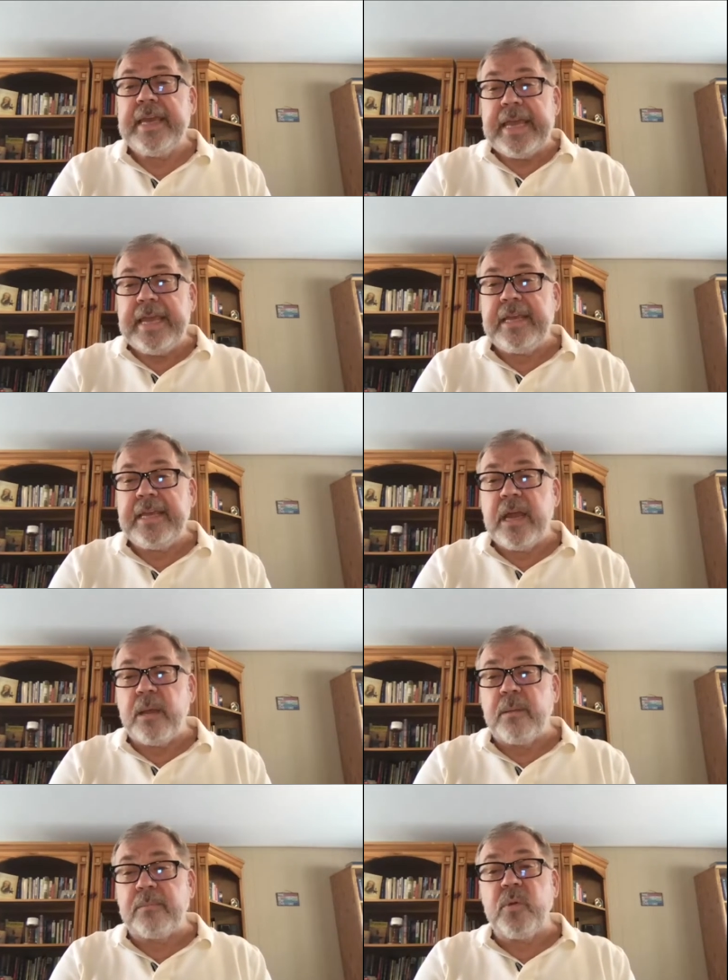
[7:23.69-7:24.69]
he comes
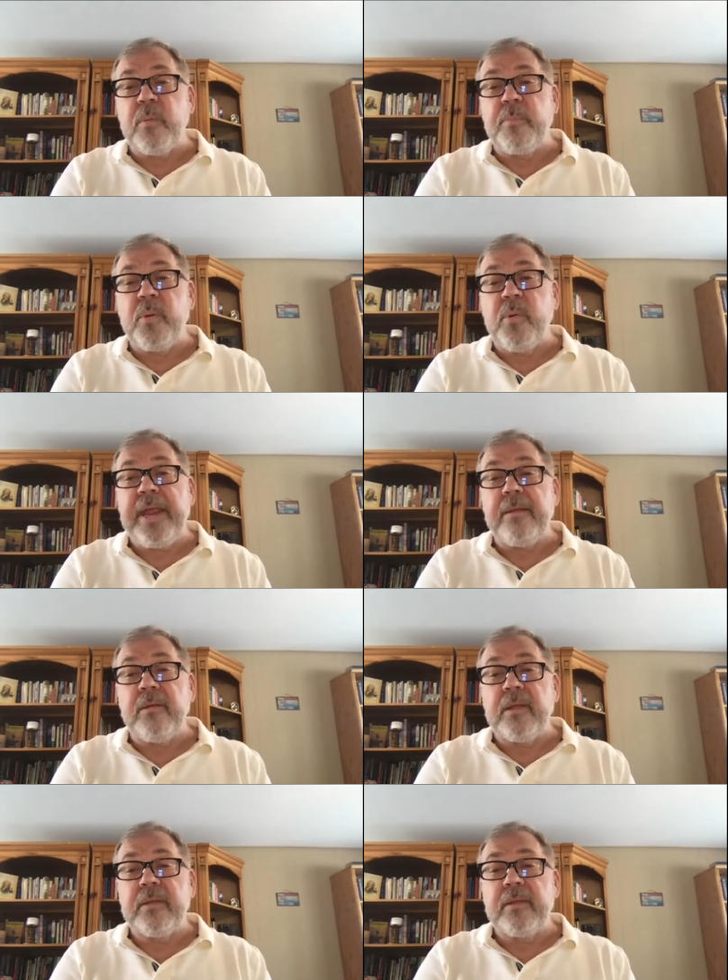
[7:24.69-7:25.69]
to a point
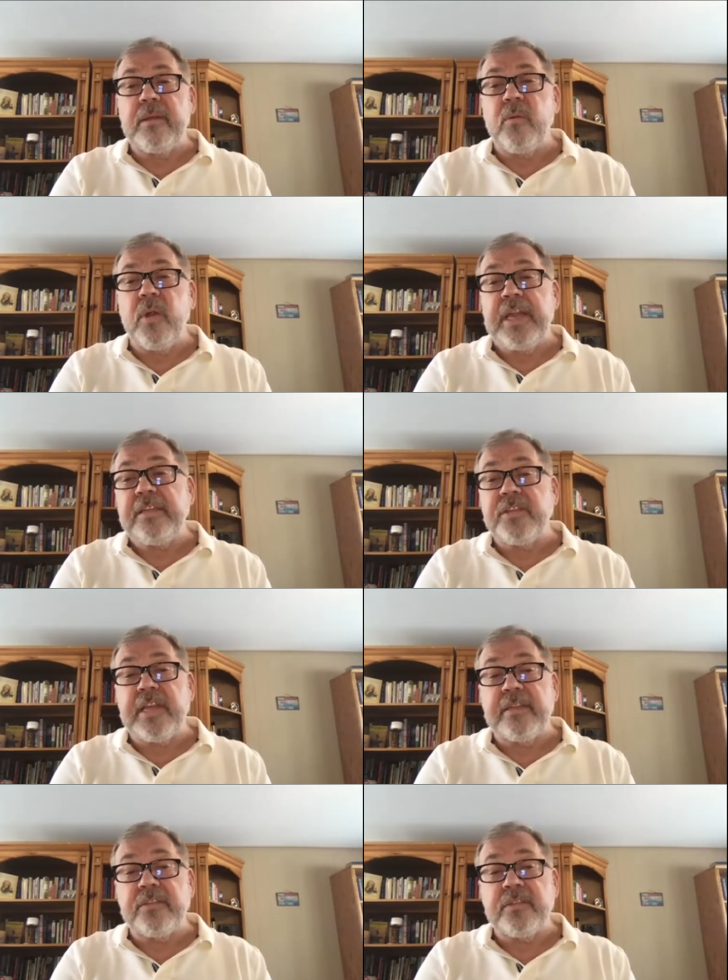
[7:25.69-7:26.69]
where he
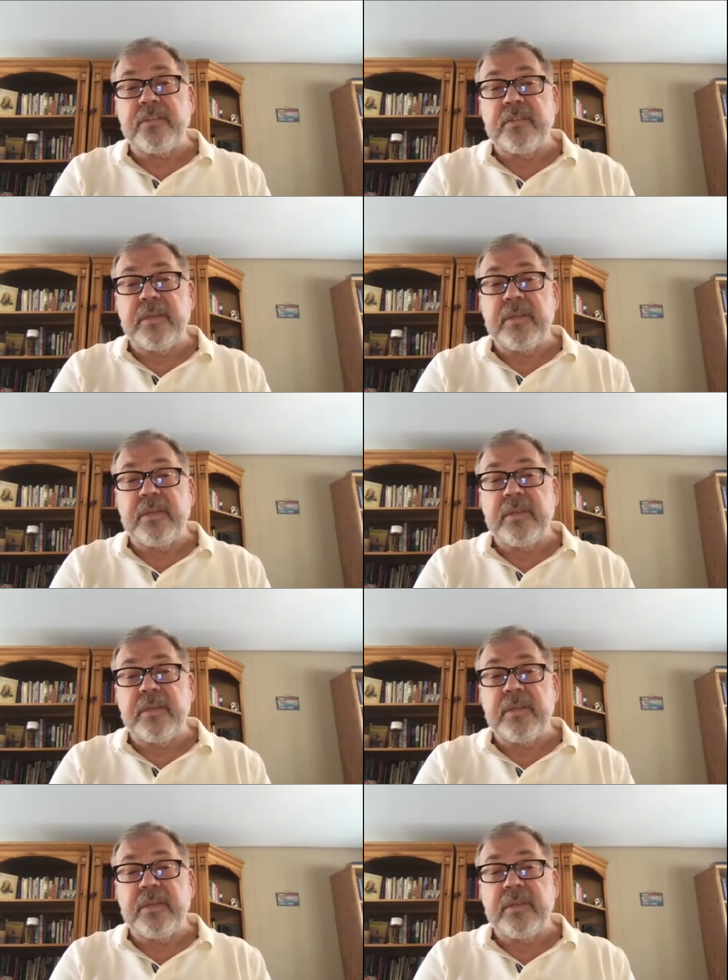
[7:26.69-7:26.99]
says,